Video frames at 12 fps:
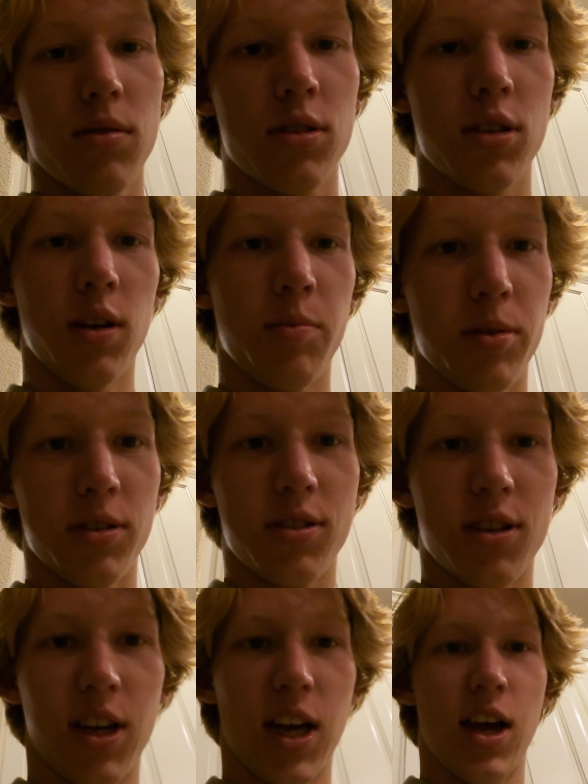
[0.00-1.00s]
What's up?
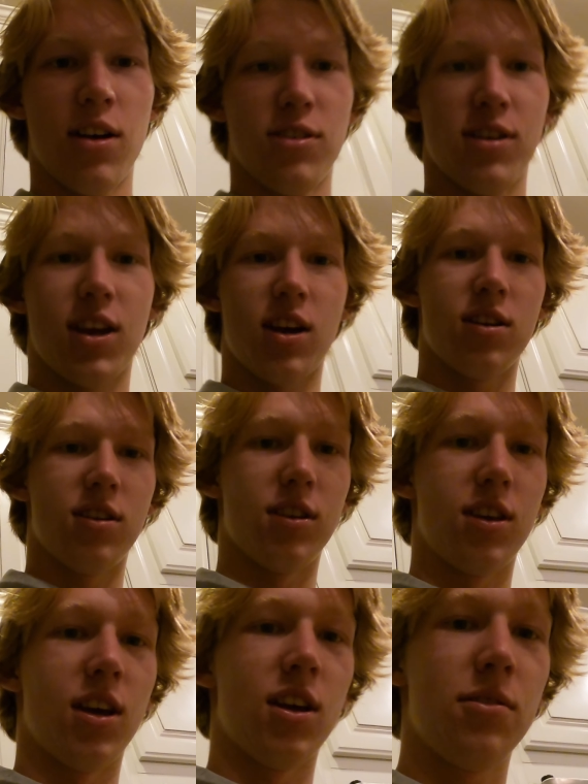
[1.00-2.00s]
It's uh, Alec at it
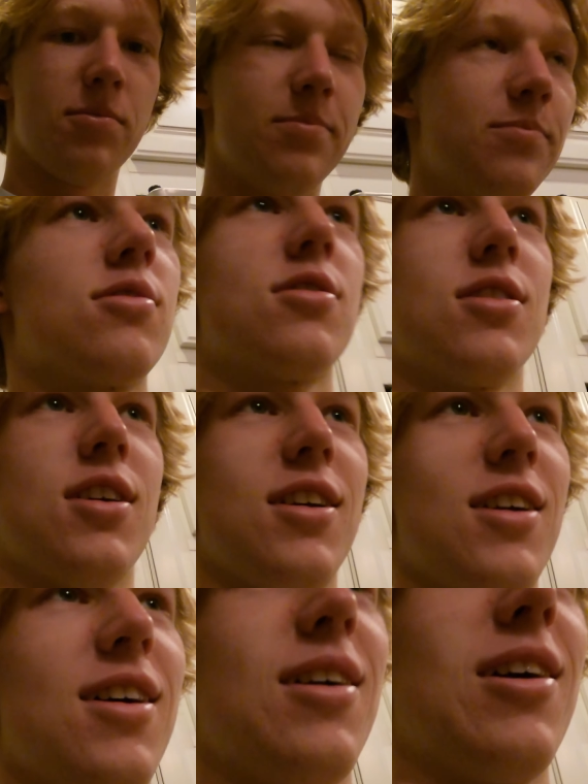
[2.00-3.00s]
again.
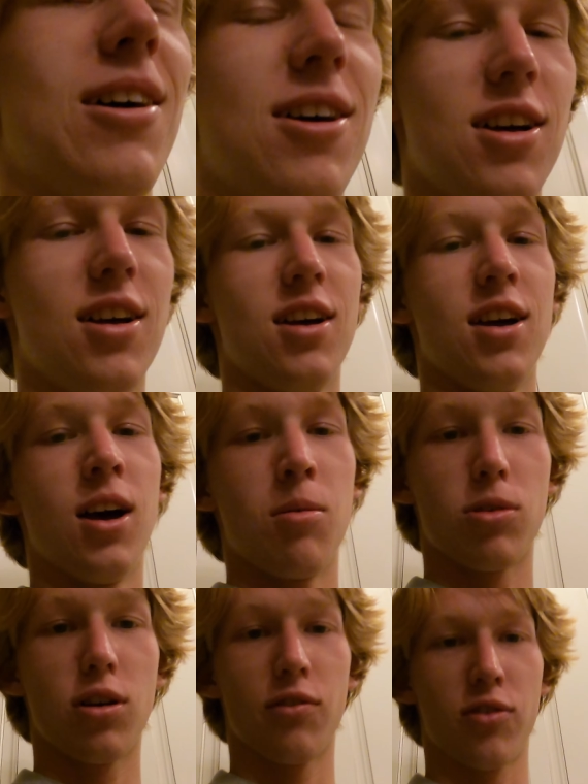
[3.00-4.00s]
Today, uh,
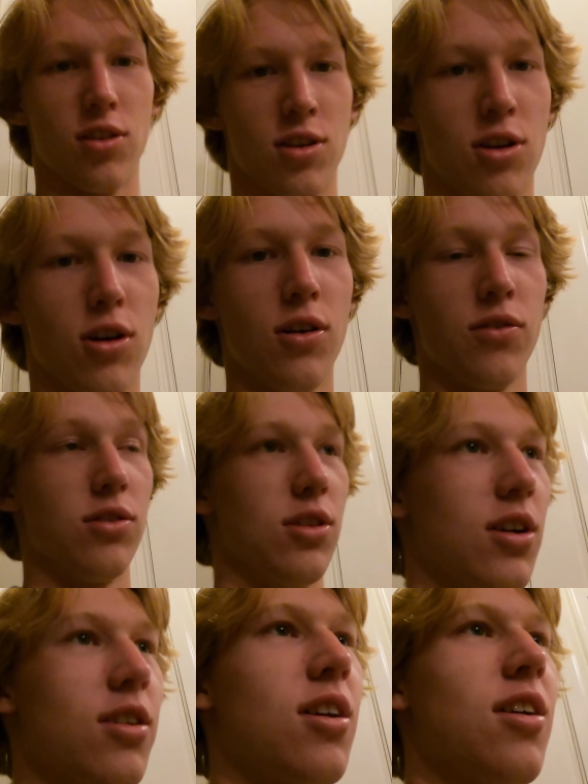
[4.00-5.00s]
I'm going for the golf
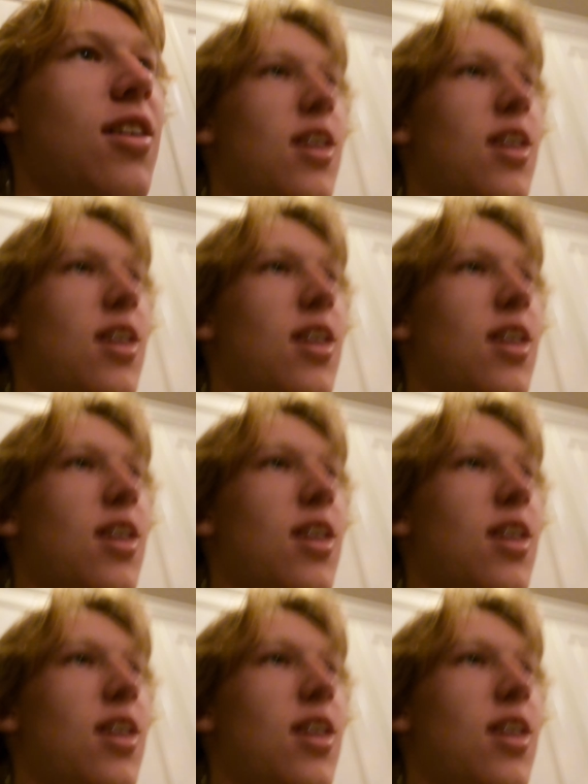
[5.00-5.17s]
look.